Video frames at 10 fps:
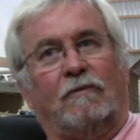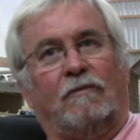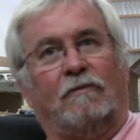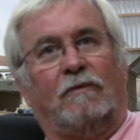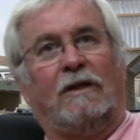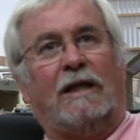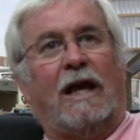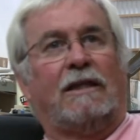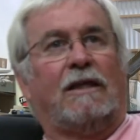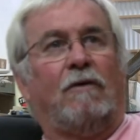really
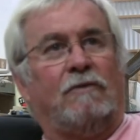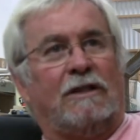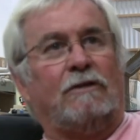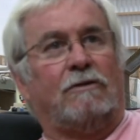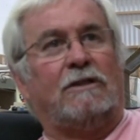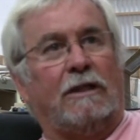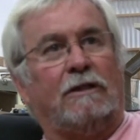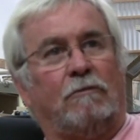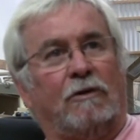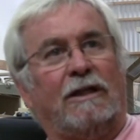I thought was
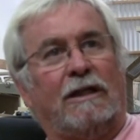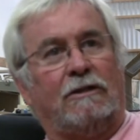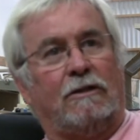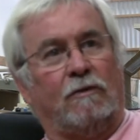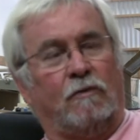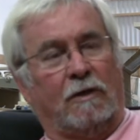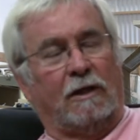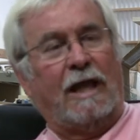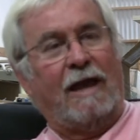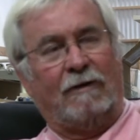interesting to bring into the
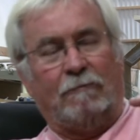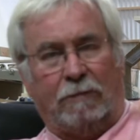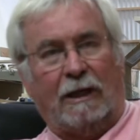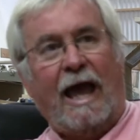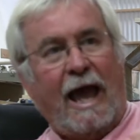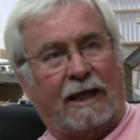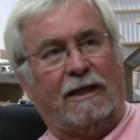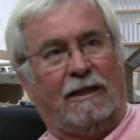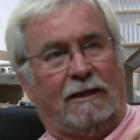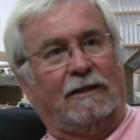work, having
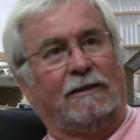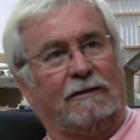black in it.